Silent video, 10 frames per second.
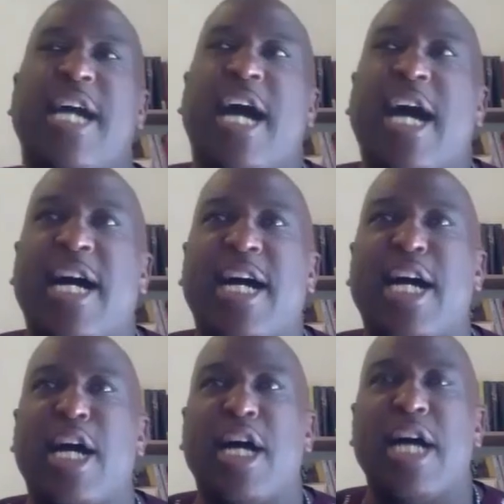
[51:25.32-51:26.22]

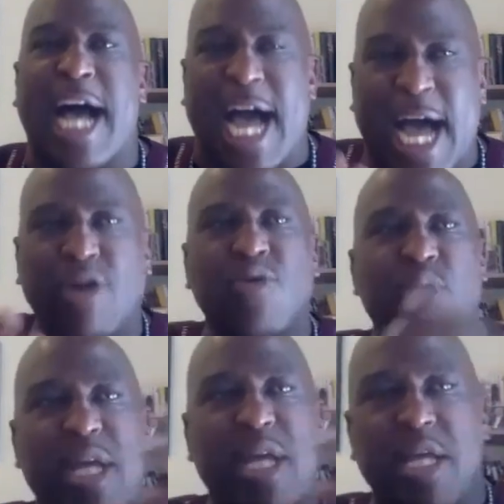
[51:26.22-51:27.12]
how do
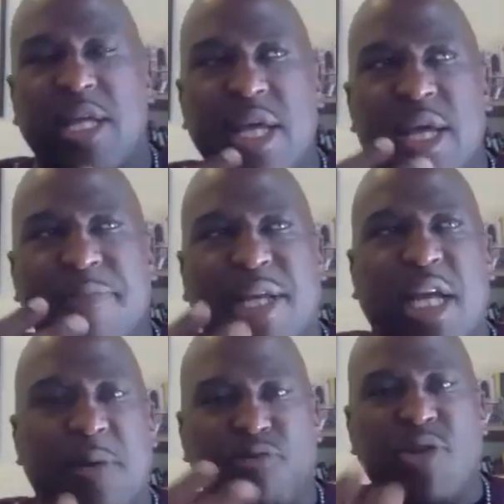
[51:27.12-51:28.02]
we
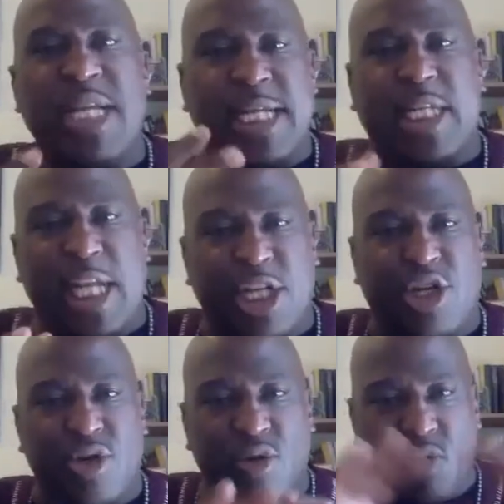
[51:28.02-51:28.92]
become really
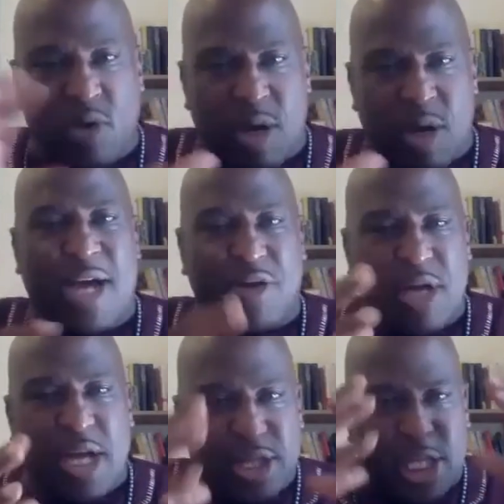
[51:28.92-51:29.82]
intentional about
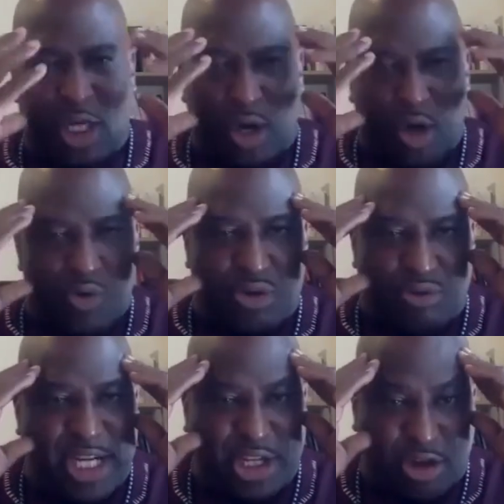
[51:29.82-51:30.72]
this whole
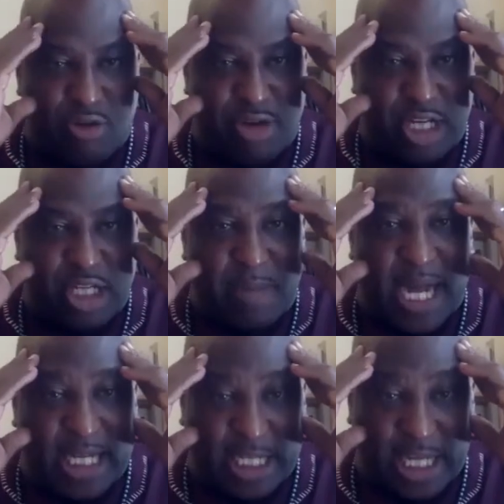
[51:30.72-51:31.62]
3 servants
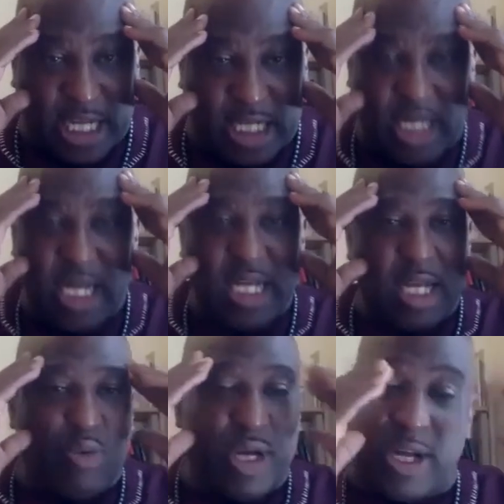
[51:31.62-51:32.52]
mindset
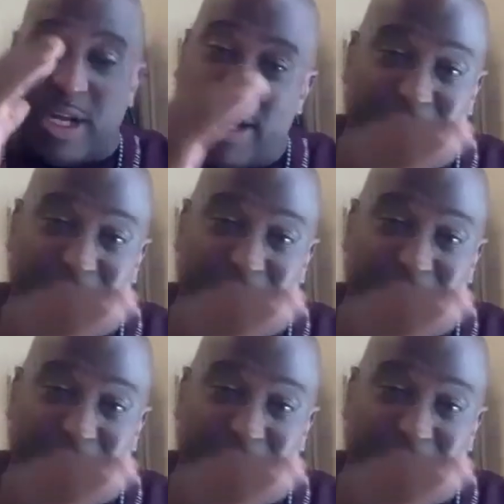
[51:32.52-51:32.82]
where